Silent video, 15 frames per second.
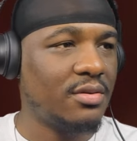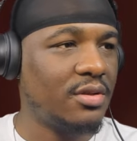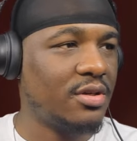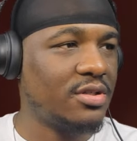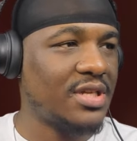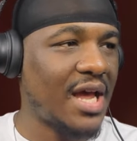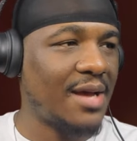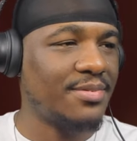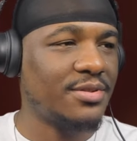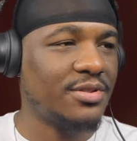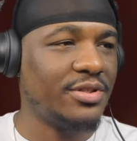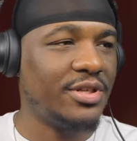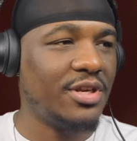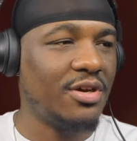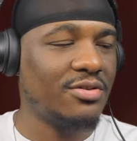There's
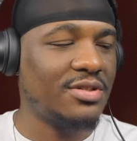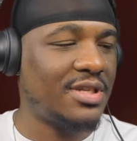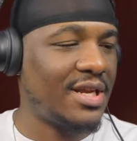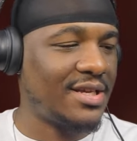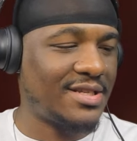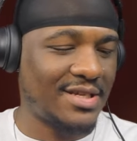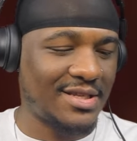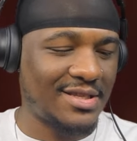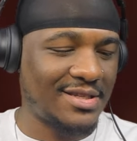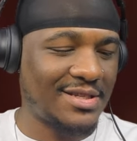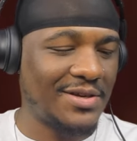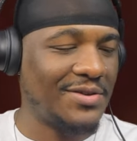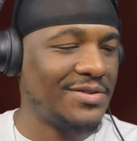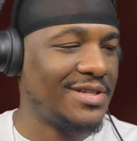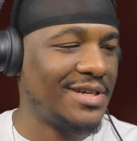absolutely no snakes at this
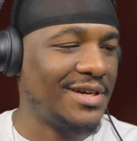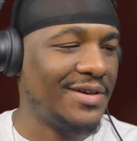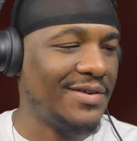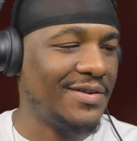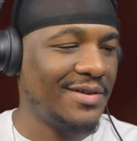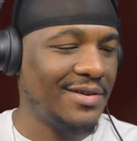hotel.